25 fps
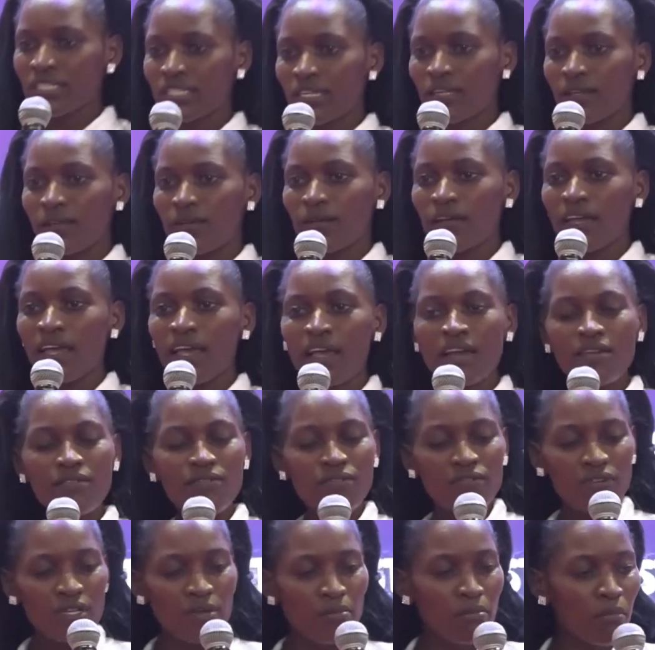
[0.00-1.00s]
day,
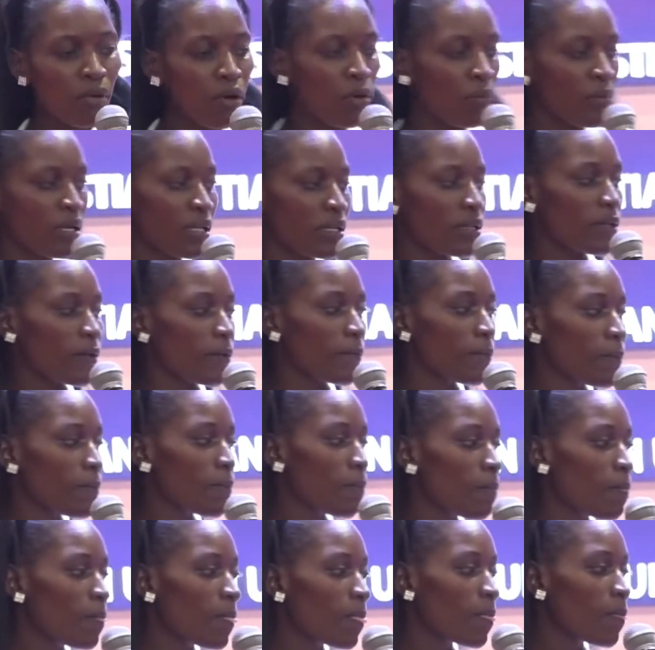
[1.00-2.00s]
every moment.
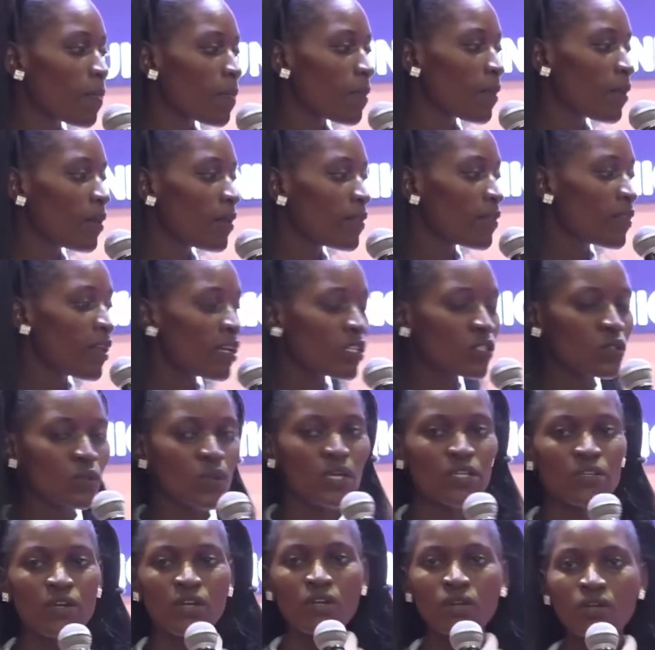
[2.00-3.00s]
That's
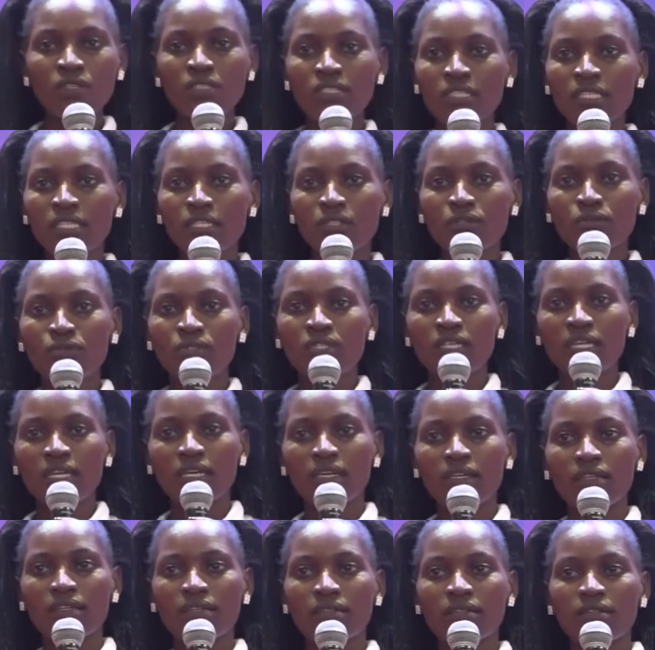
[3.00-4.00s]
why you're not sick today.
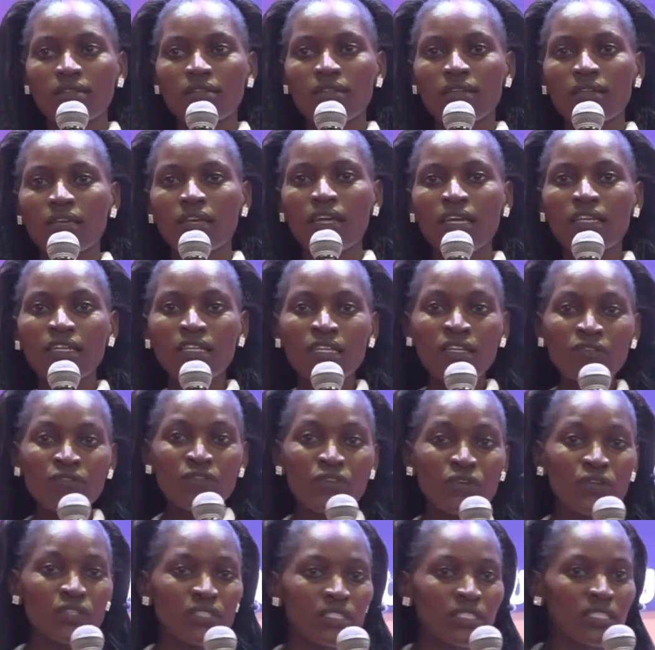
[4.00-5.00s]
And
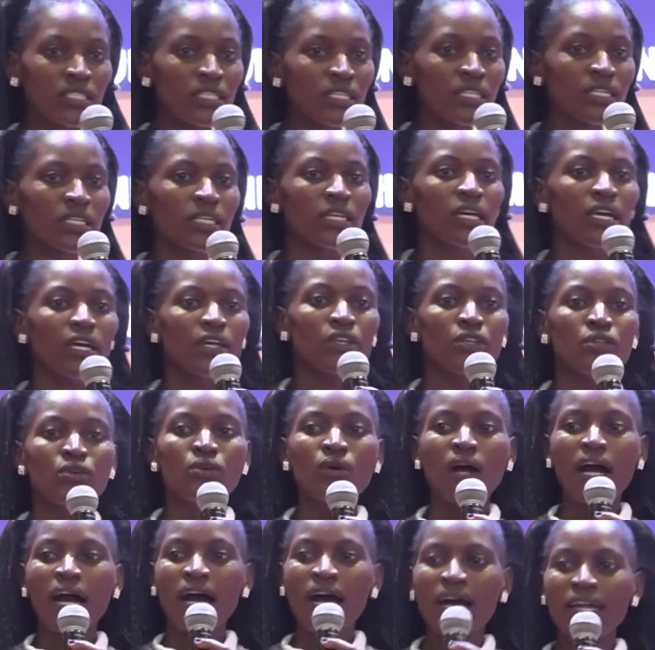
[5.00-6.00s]
if you're sick,
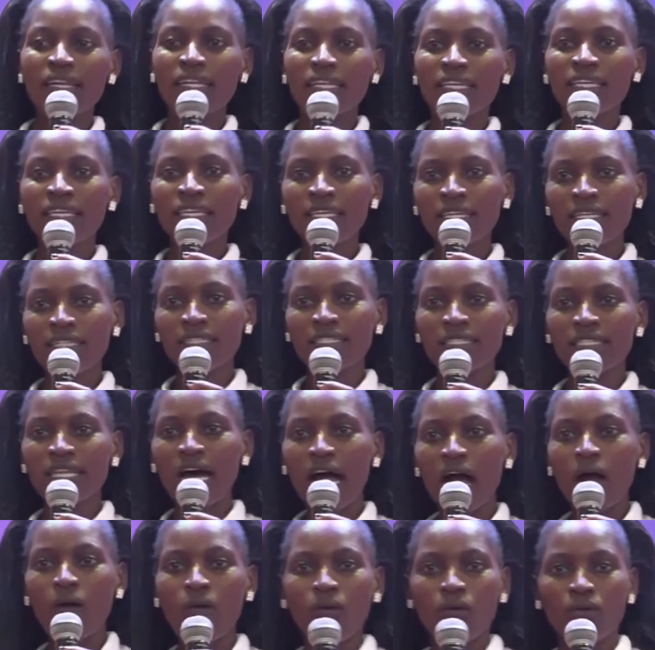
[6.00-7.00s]
you are healed
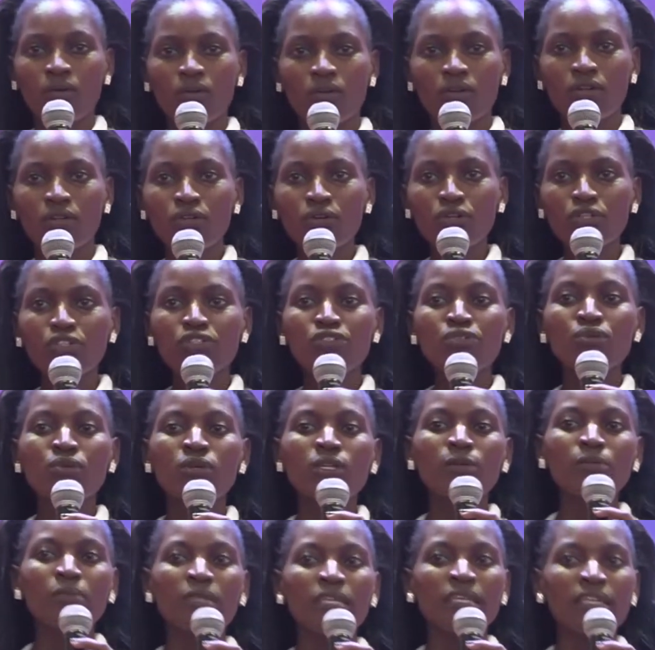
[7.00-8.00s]
now. Not
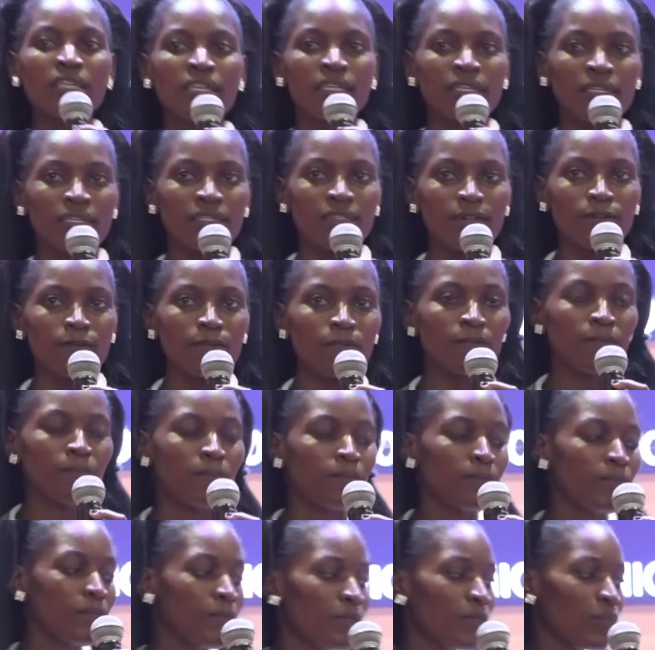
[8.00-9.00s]
you will be
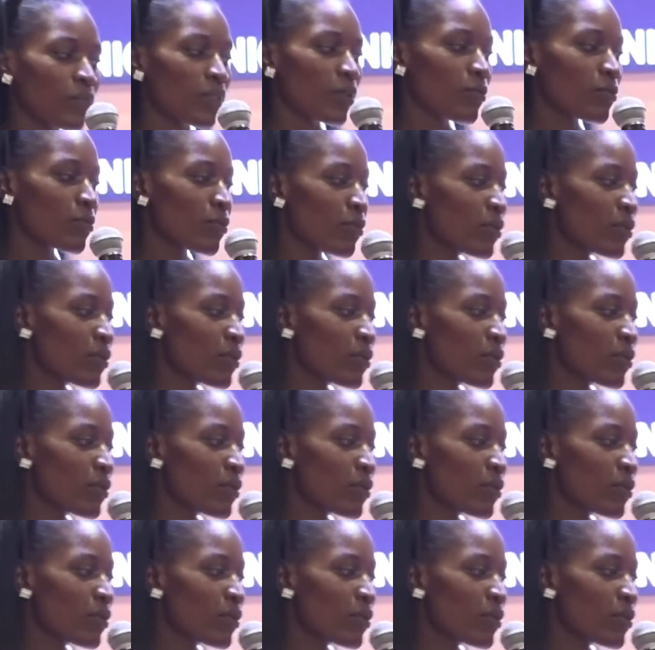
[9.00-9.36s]
healed.